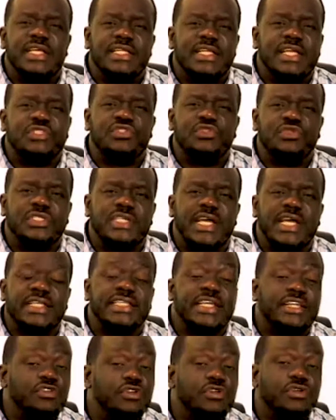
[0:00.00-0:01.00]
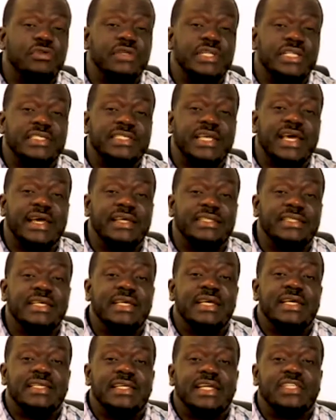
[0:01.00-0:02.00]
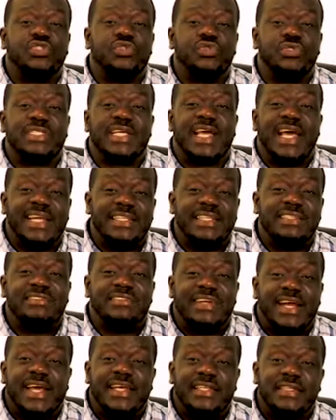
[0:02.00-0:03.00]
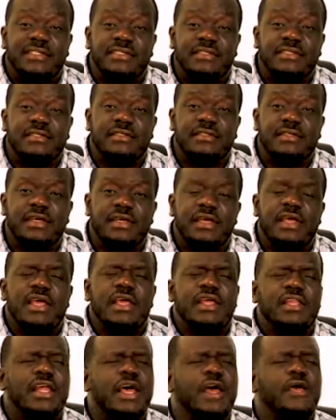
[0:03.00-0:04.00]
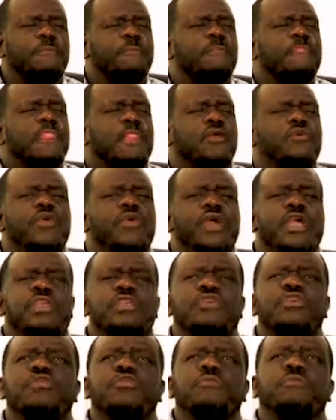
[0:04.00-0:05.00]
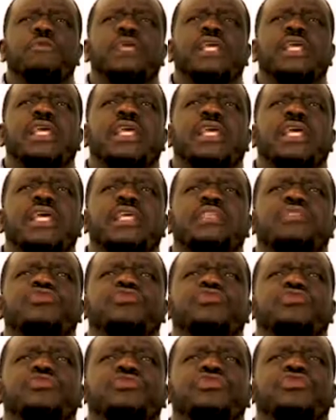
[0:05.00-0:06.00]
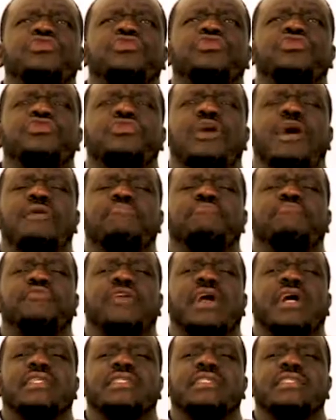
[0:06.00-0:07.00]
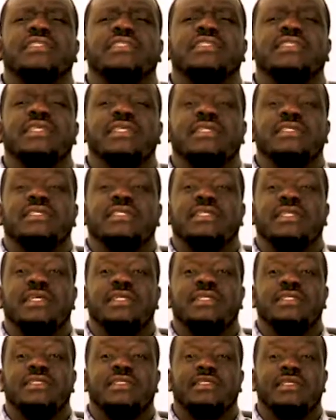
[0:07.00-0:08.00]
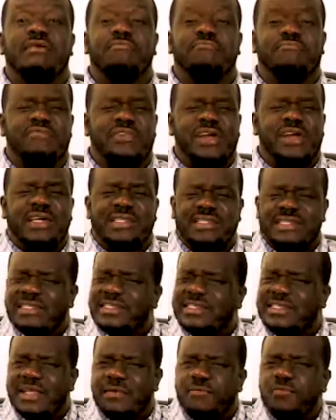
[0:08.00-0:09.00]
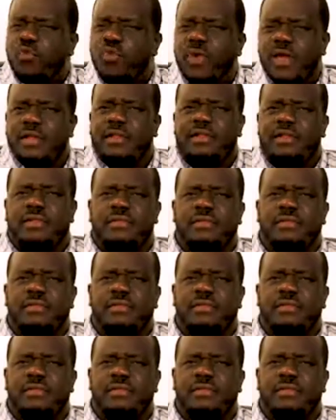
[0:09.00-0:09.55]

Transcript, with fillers: that you tithe. And not only tithe, that you tithe right. Now, when you begin to do and practice these things and practice them well,